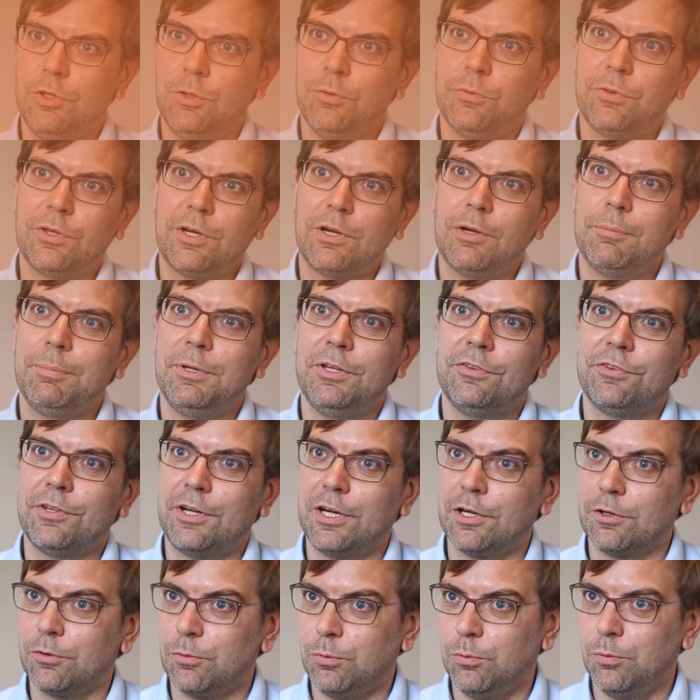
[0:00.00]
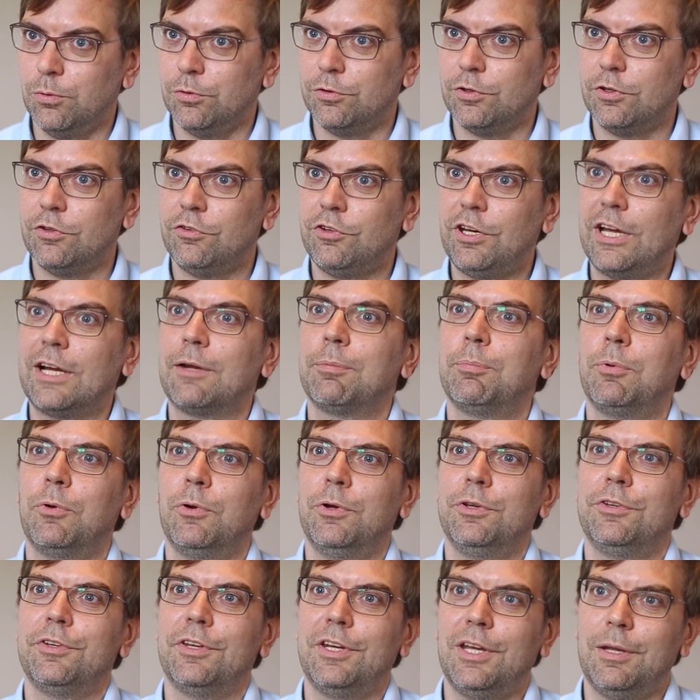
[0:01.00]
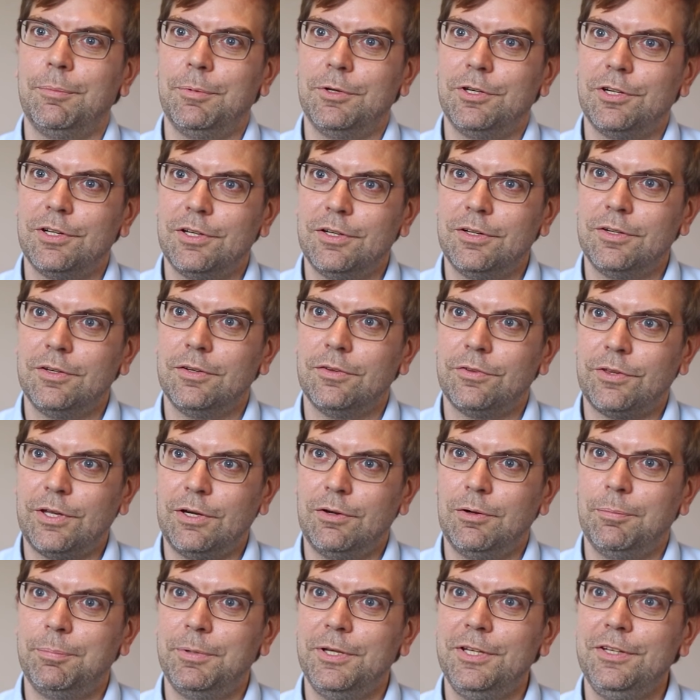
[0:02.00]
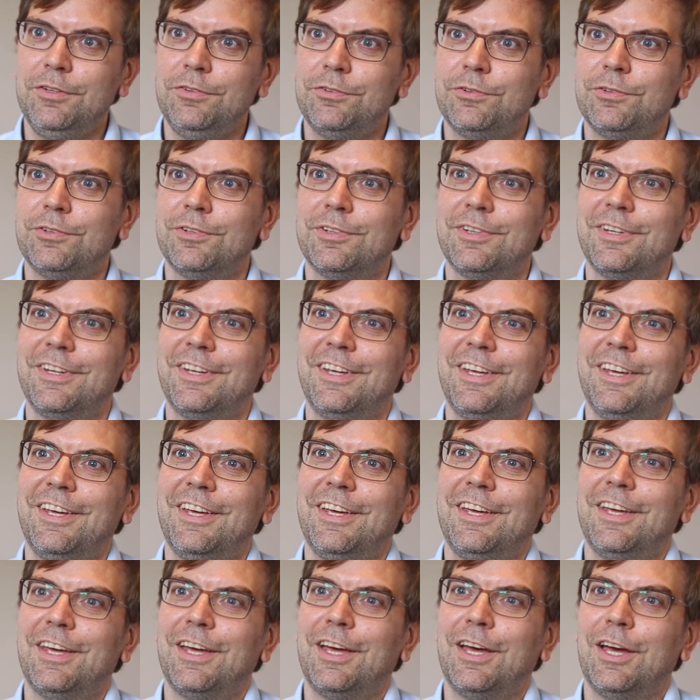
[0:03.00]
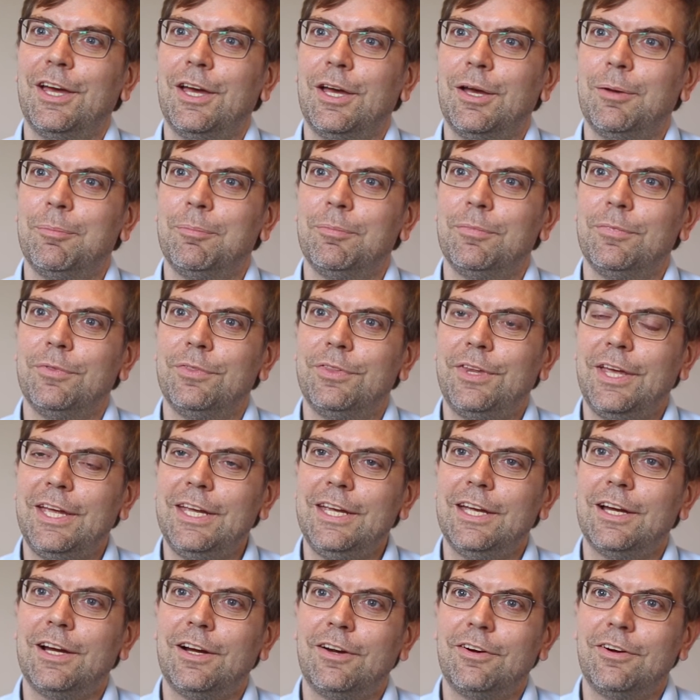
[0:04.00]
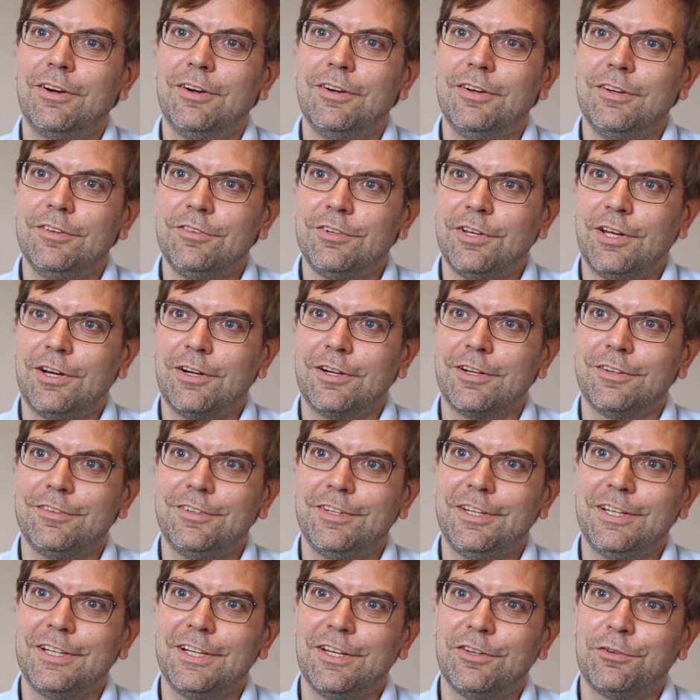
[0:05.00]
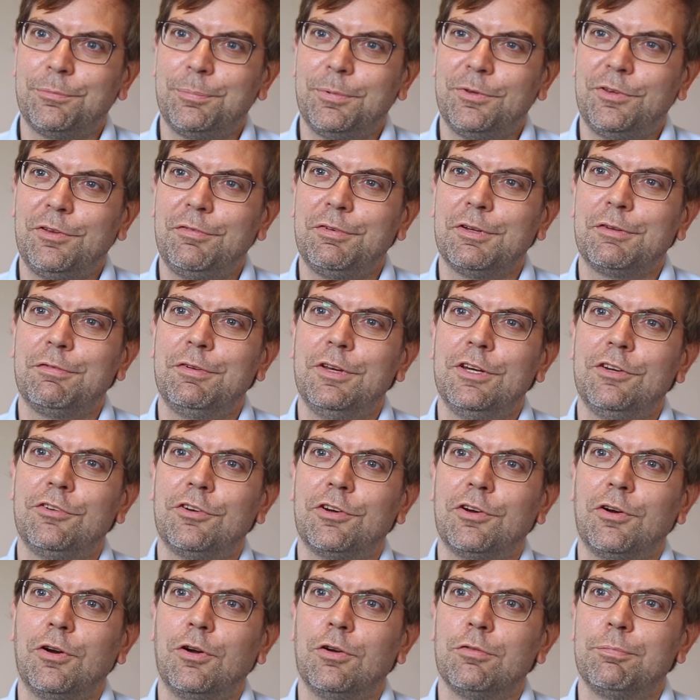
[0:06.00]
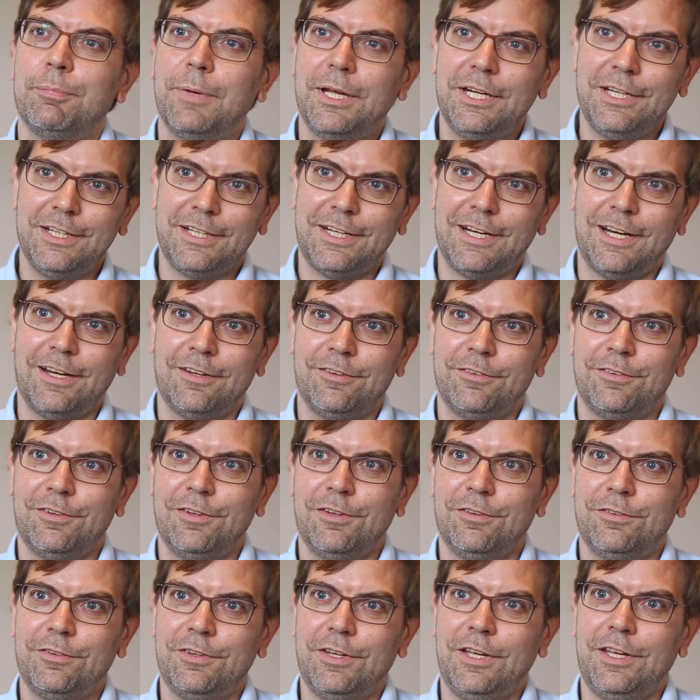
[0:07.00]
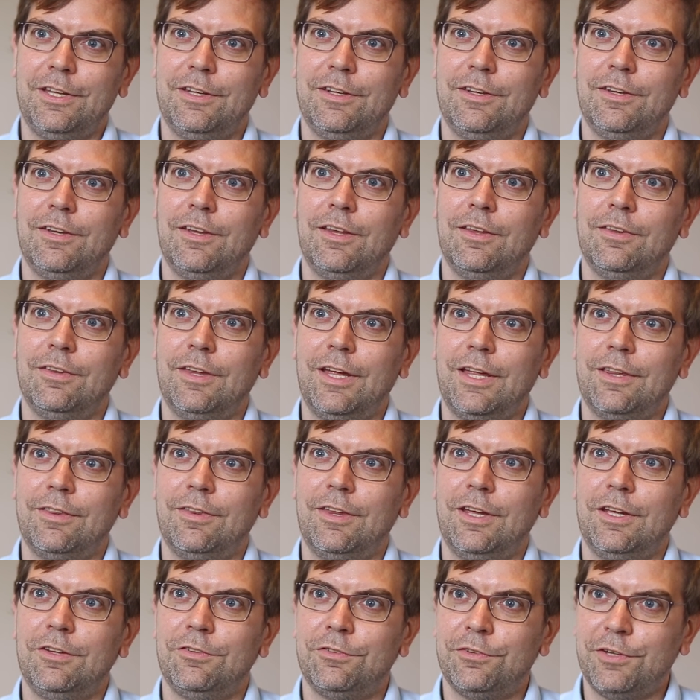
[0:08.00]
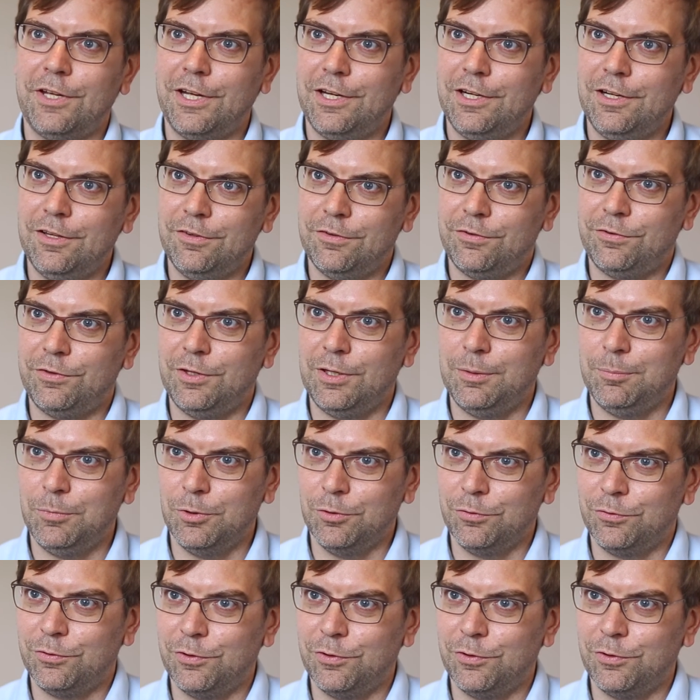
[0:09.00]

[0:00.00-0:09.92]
new therapies that are called checkpoint inhibitor therapies. They are targeting a specific feature of many cancers in that they silence the immune